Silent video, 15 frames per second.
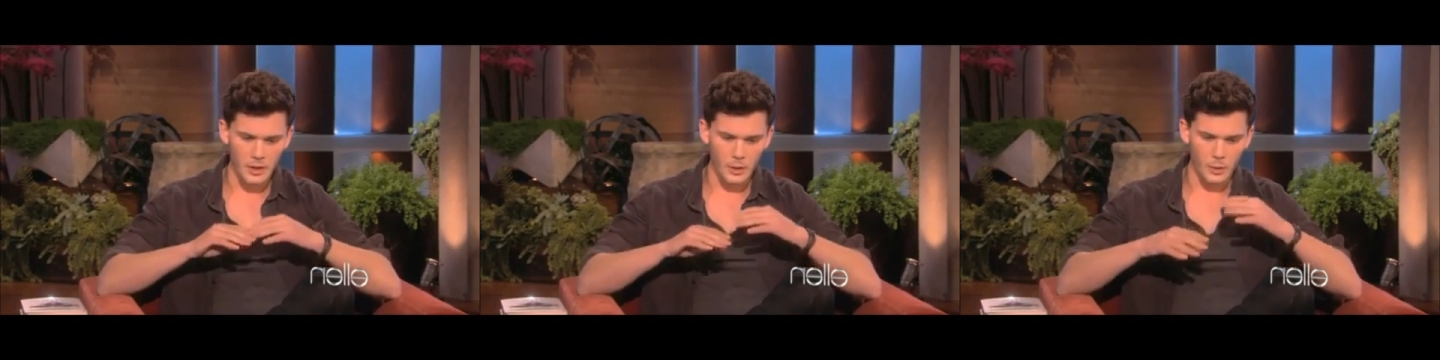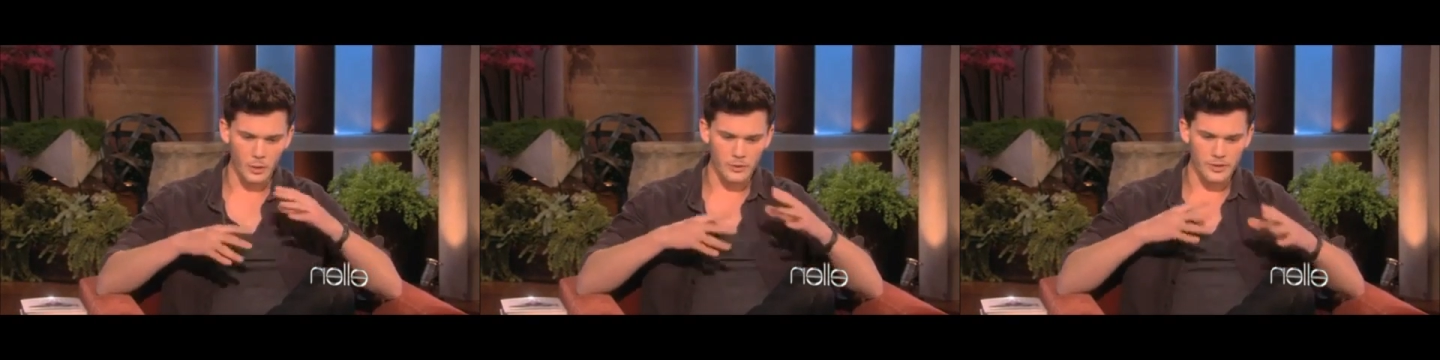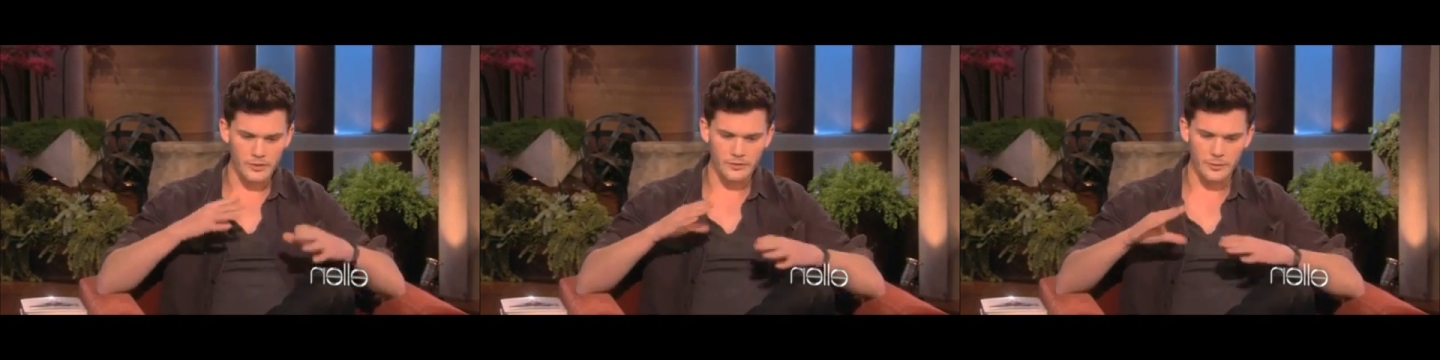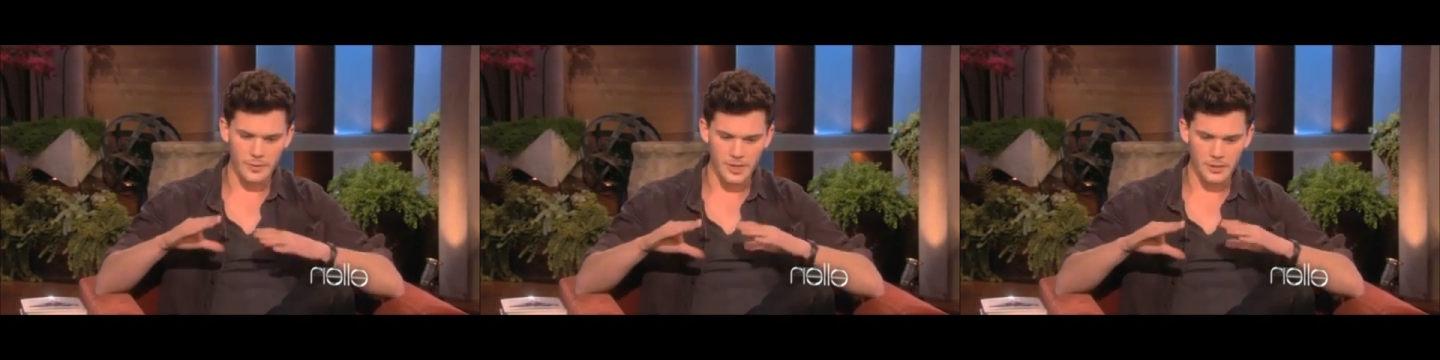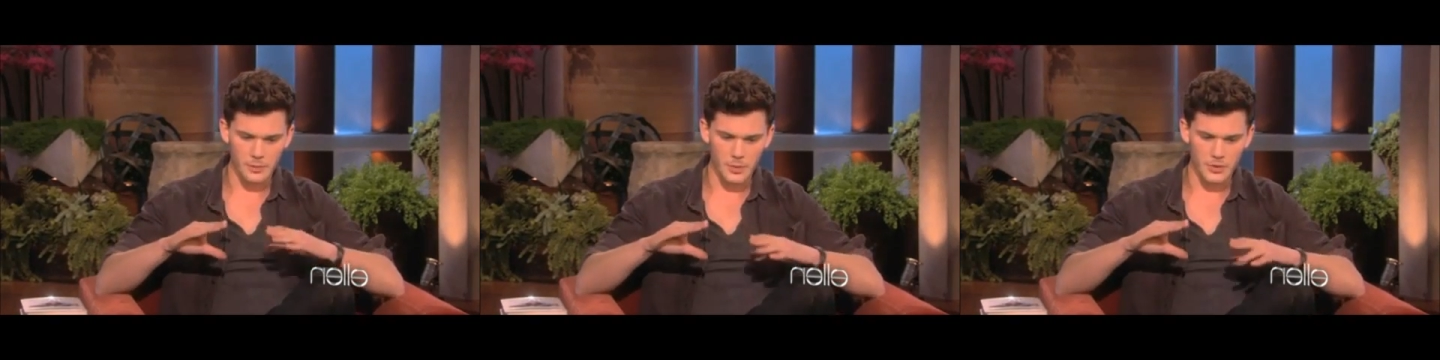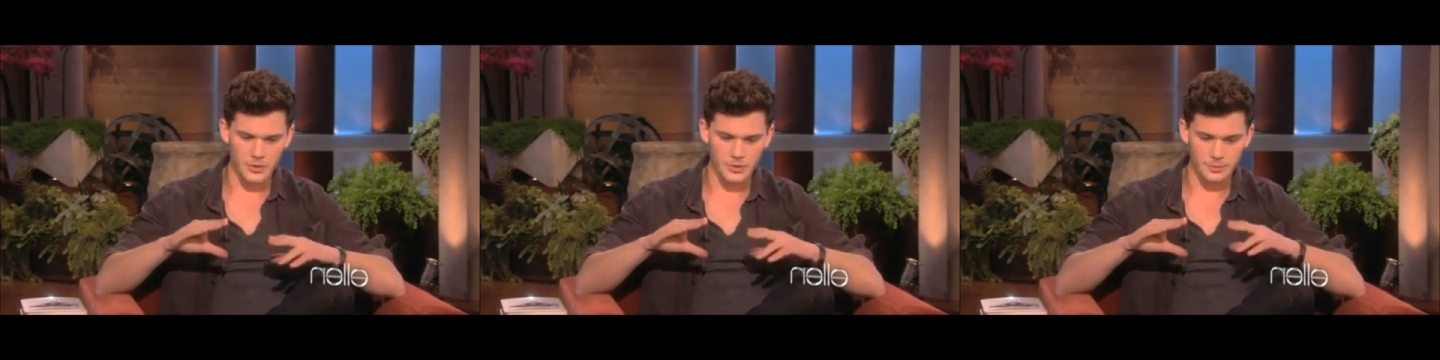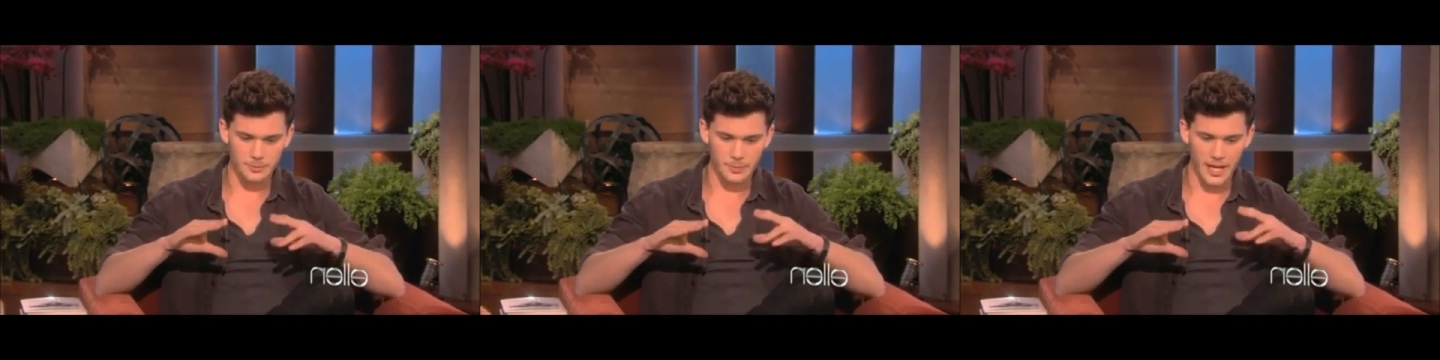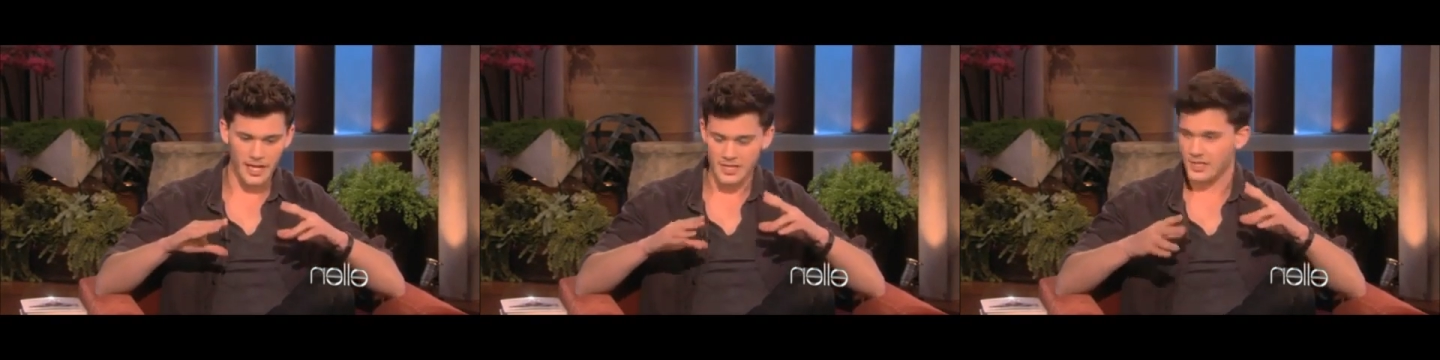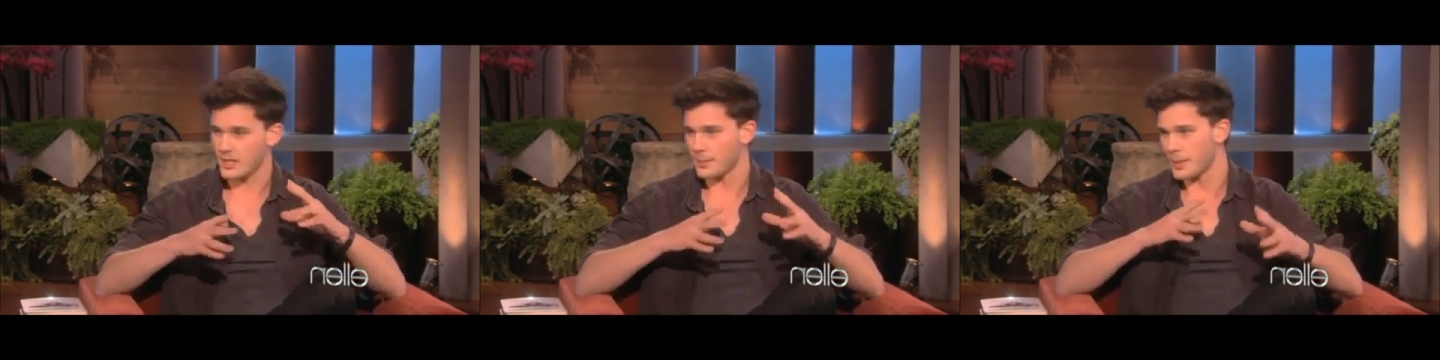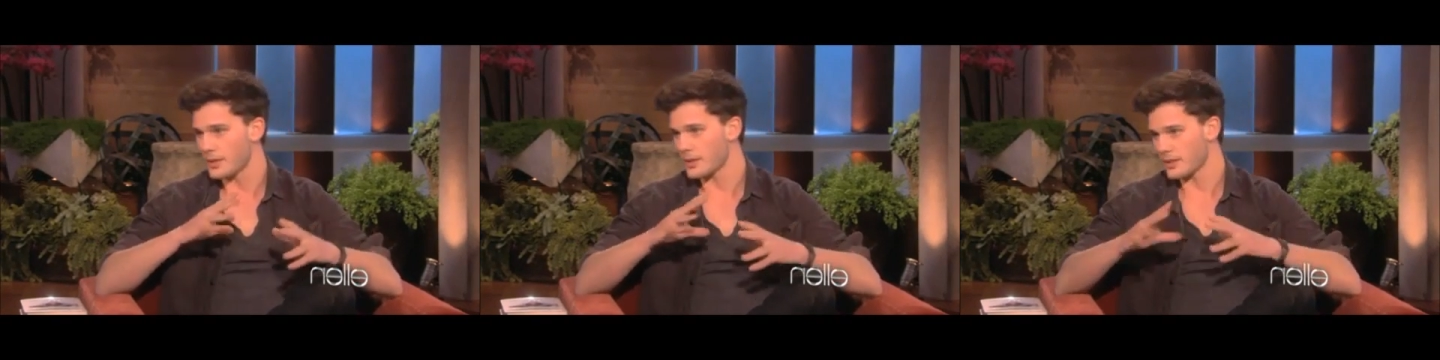all of it for me was
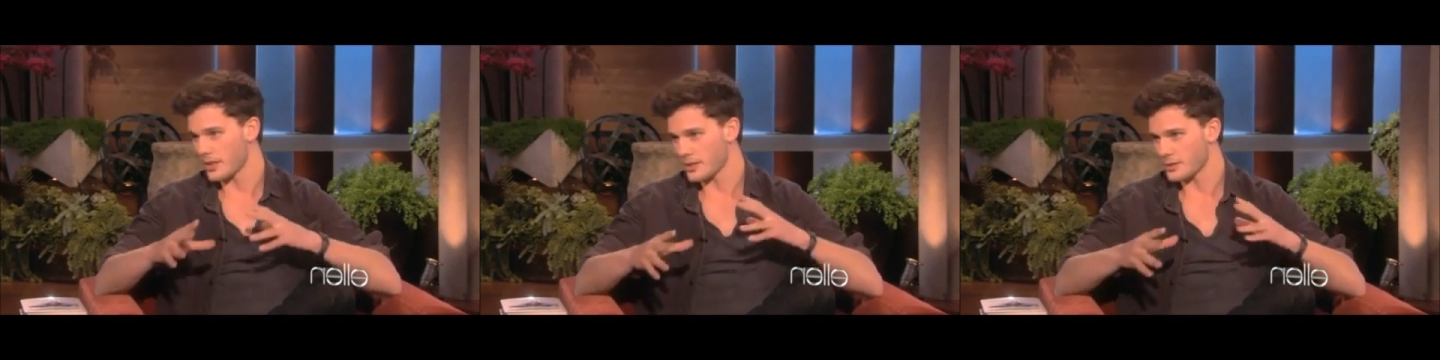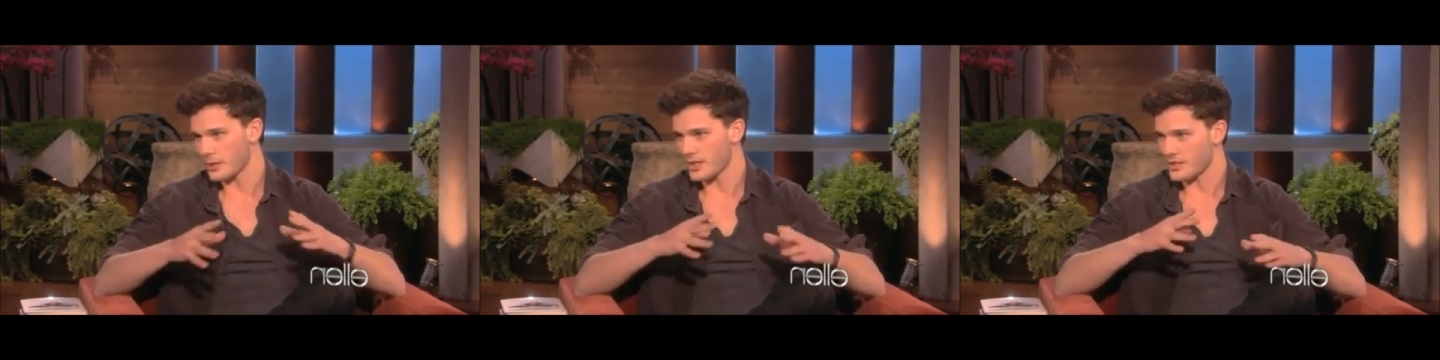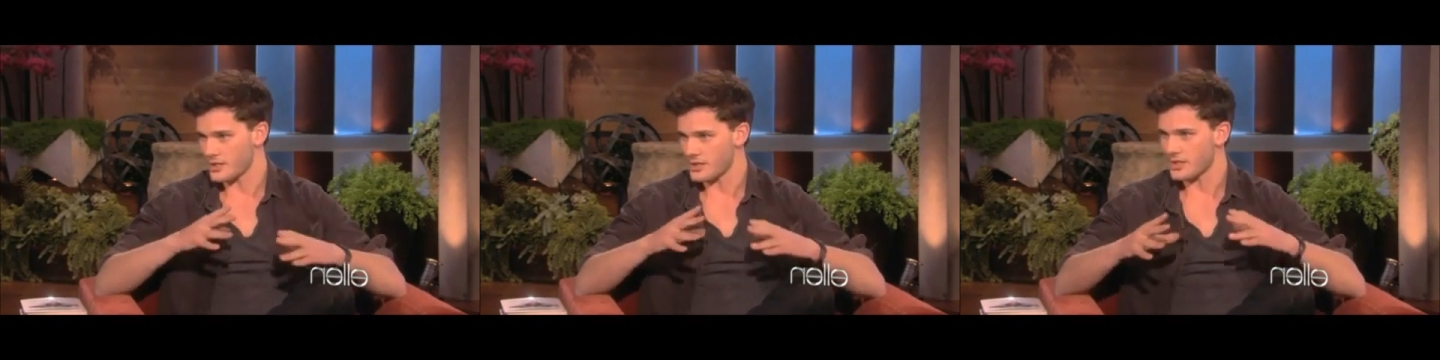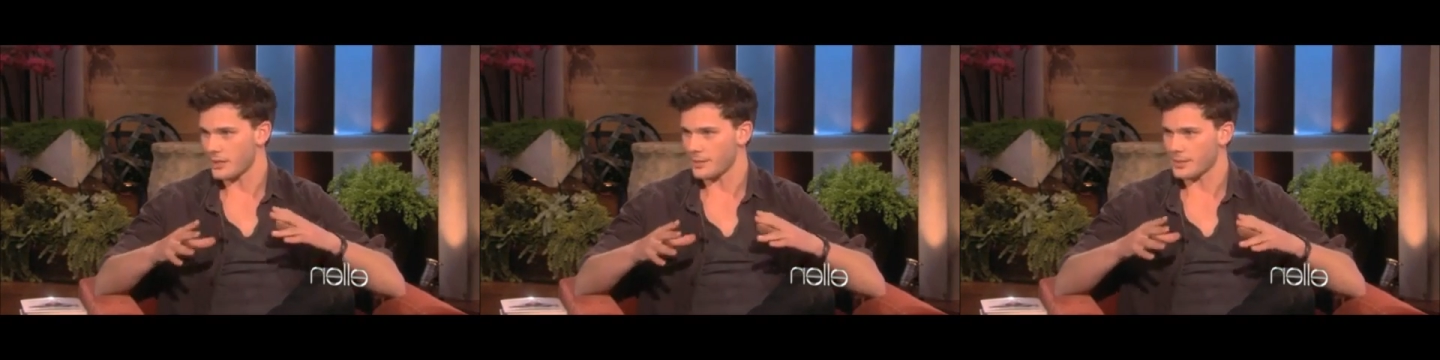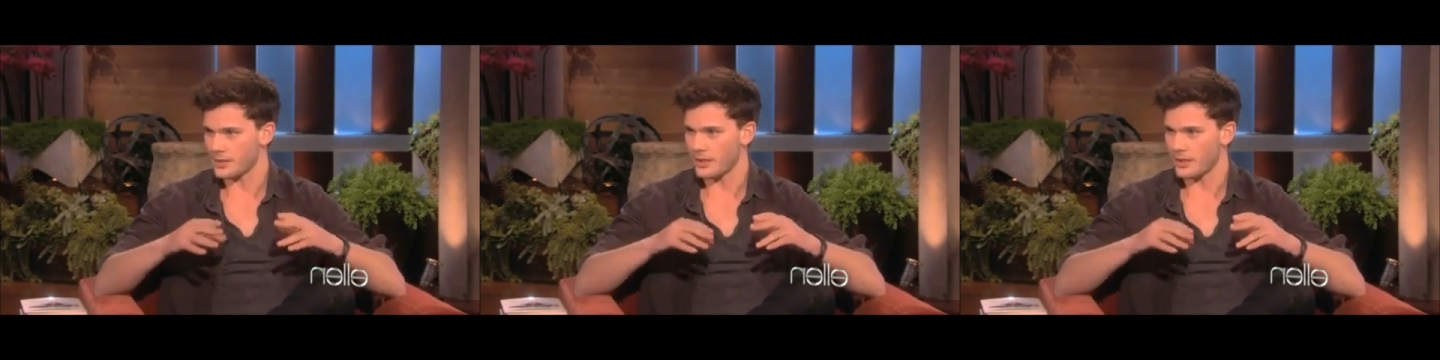actually building those relationships.